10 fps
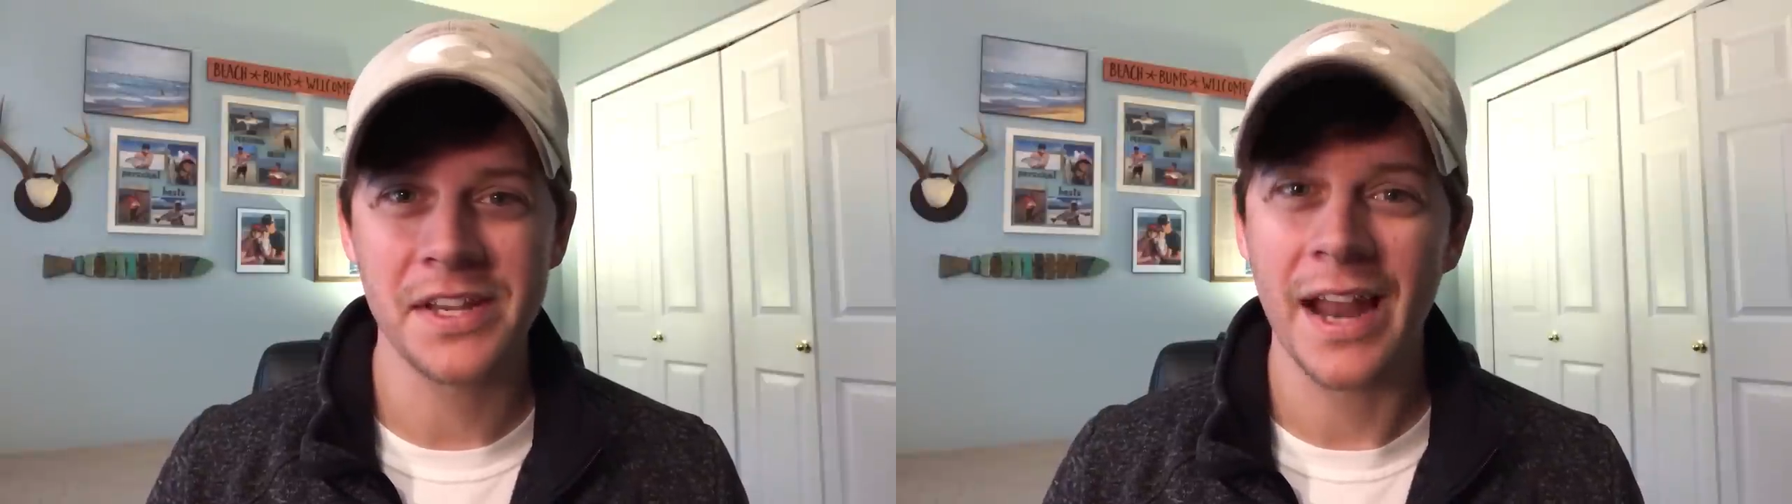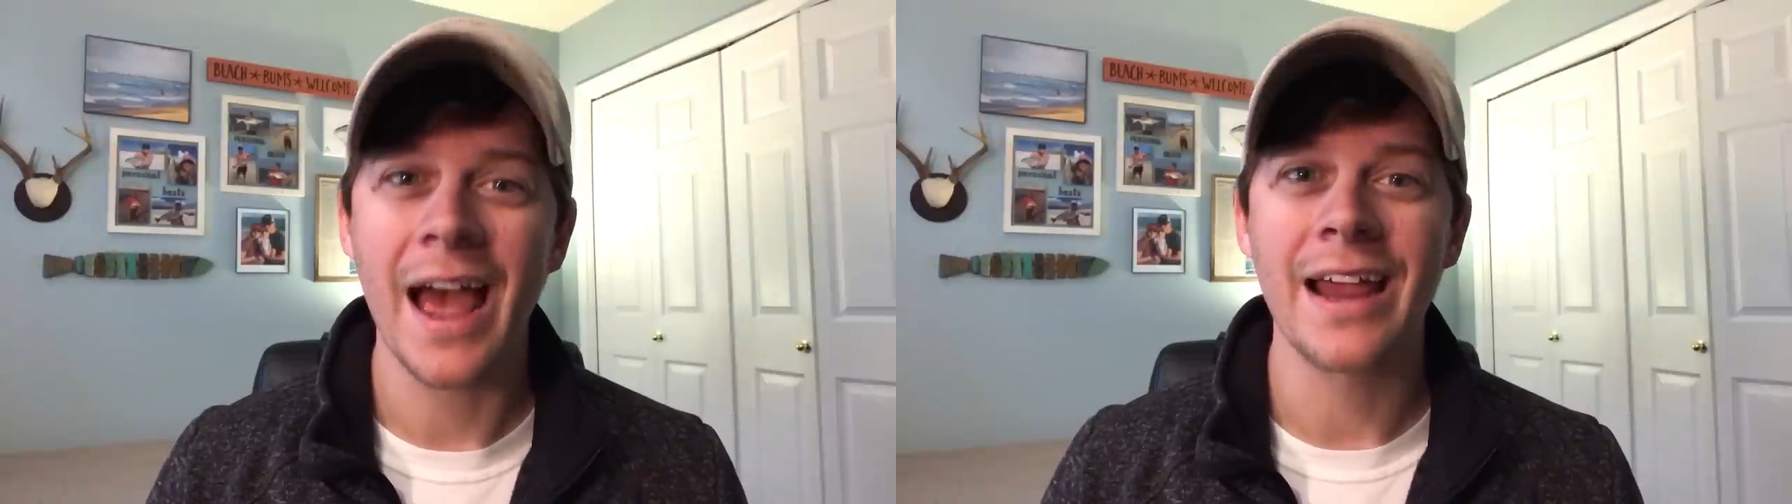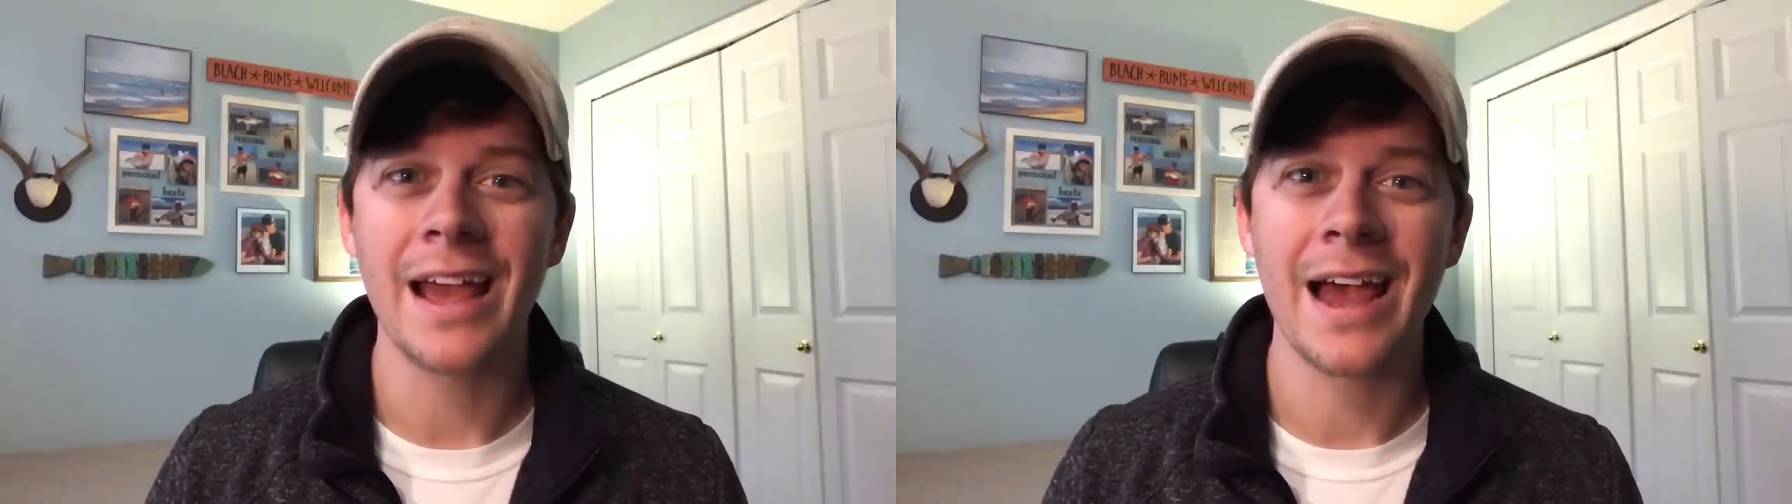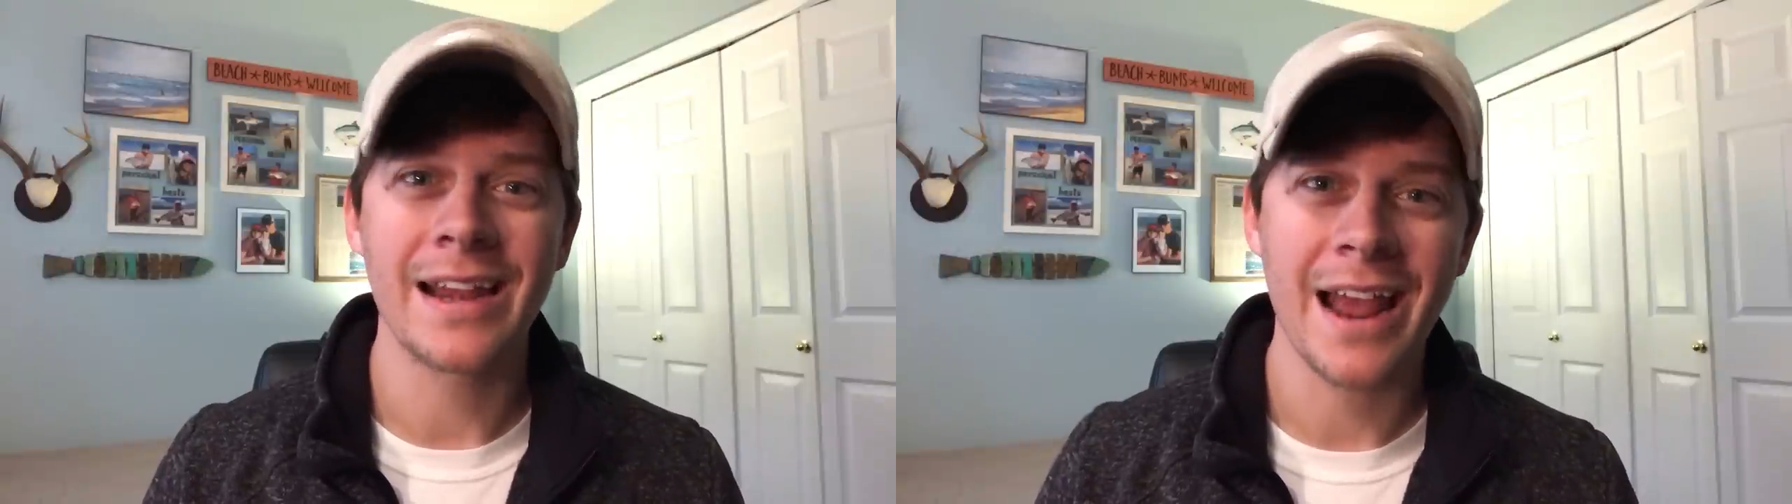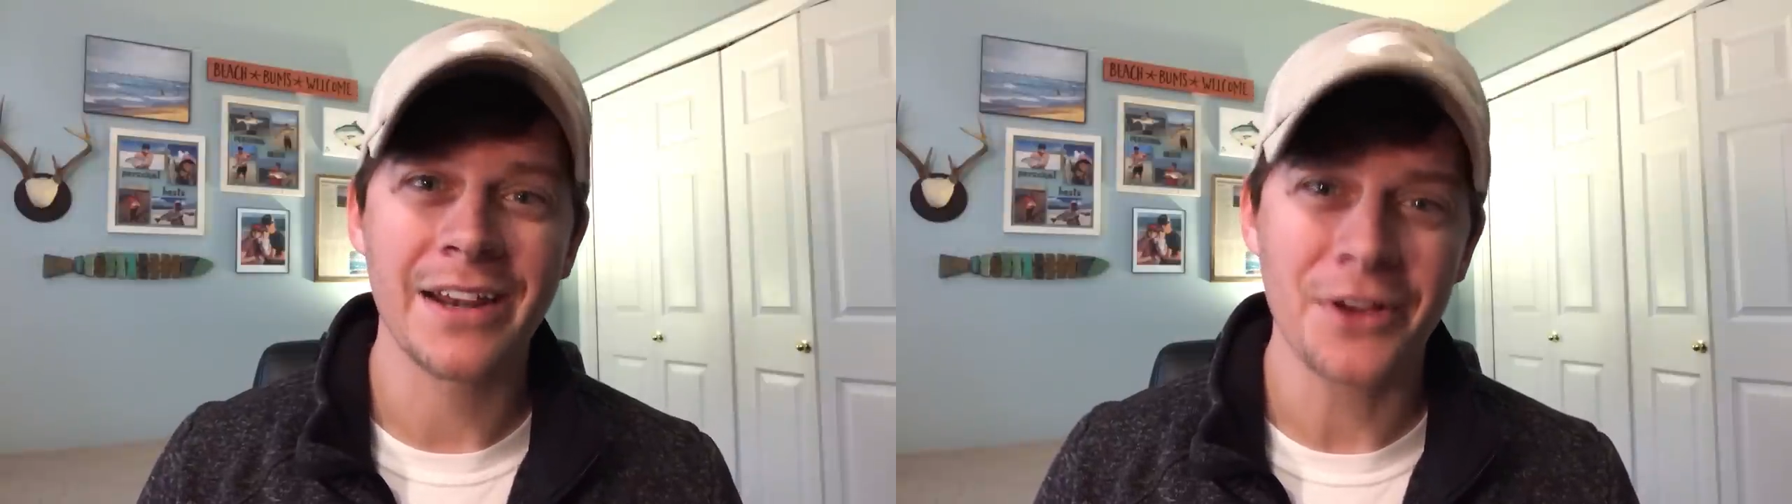said I
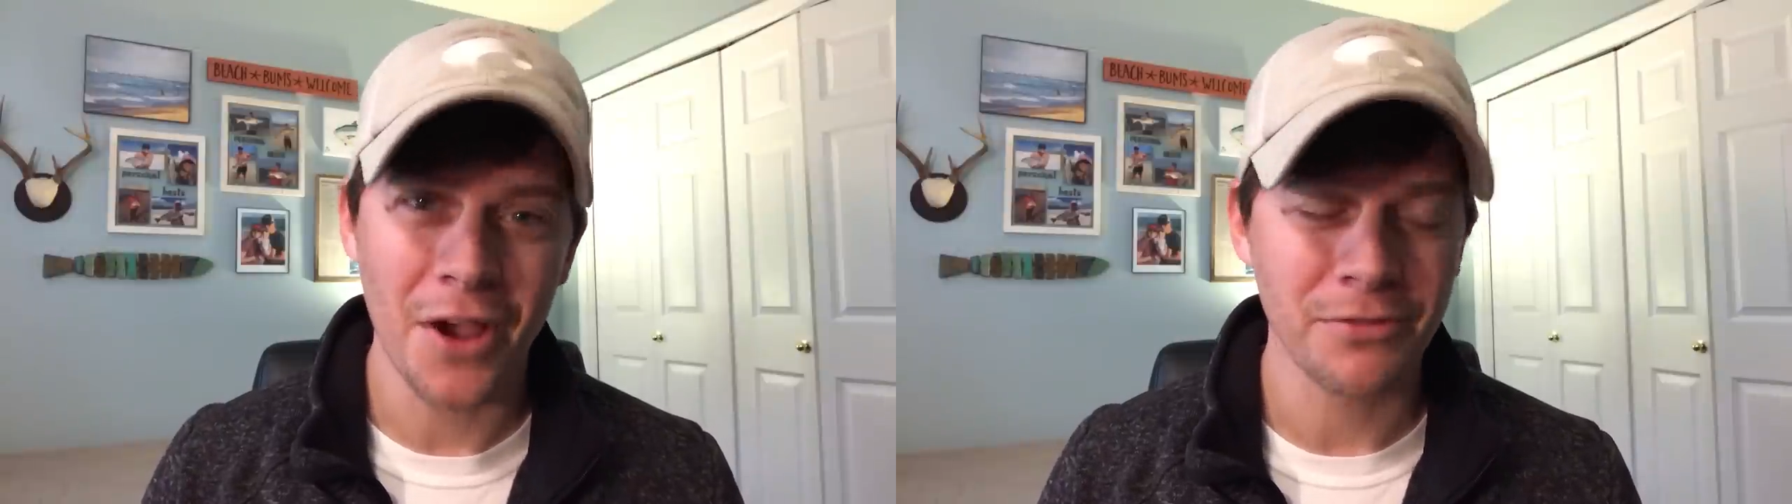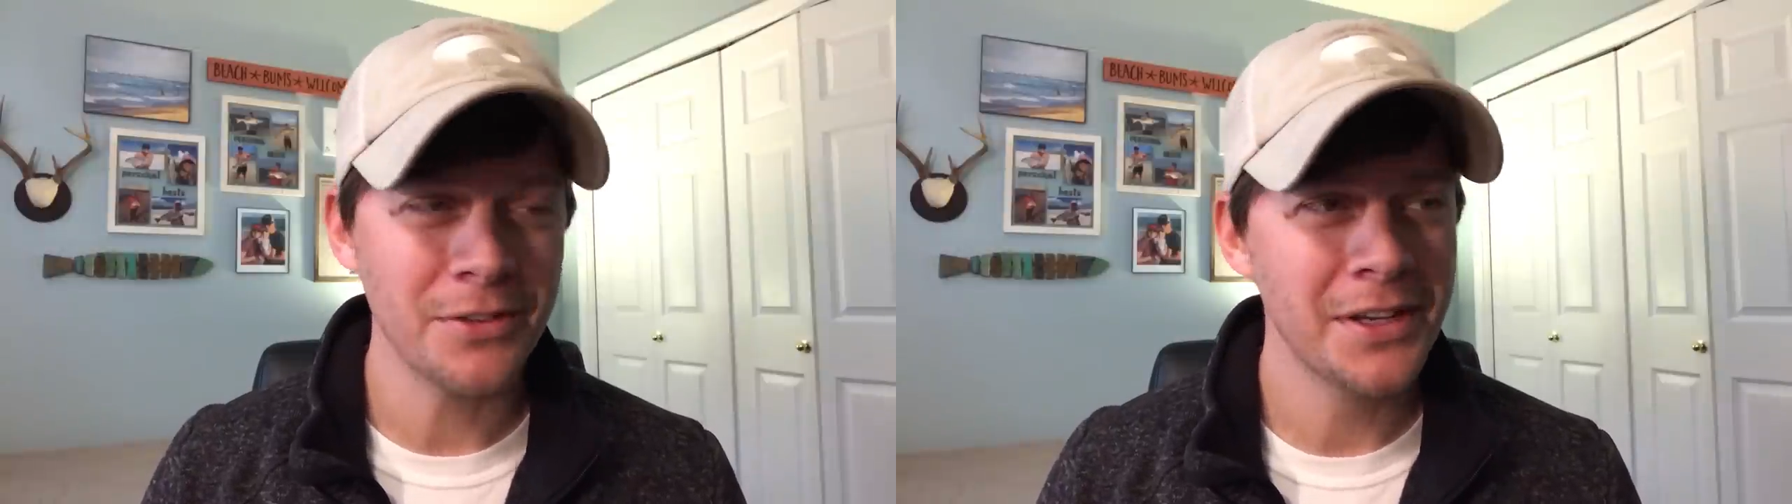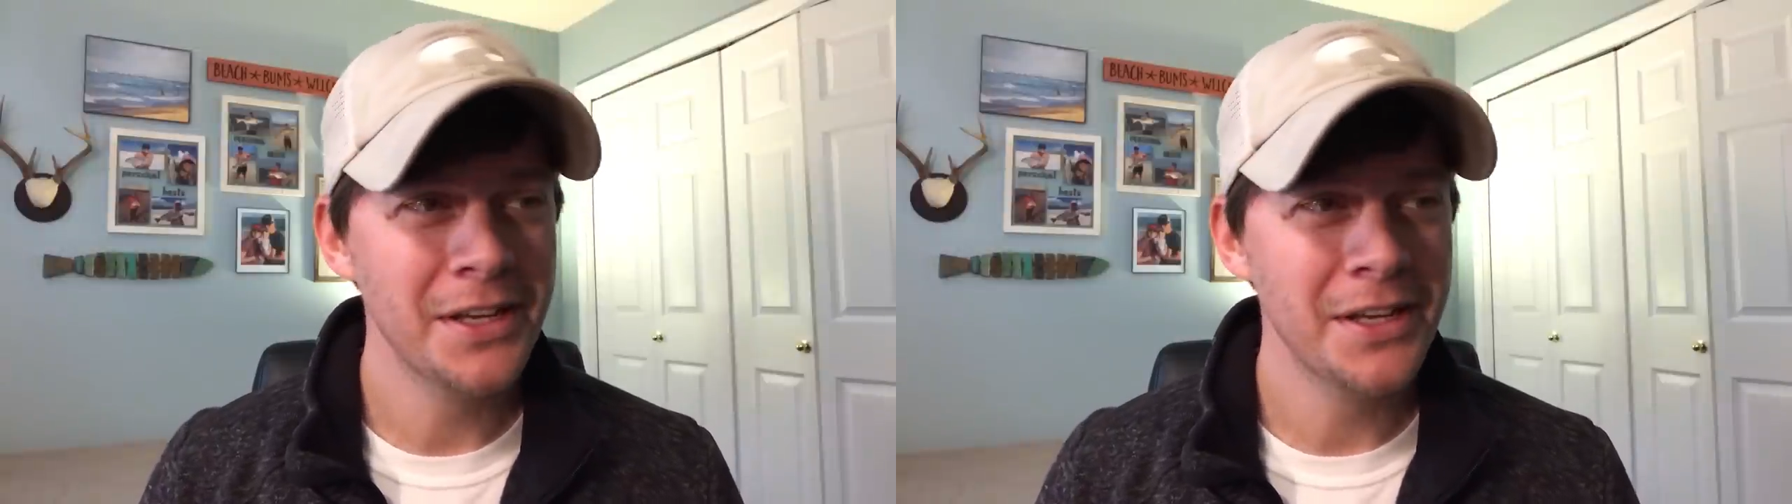had had enough.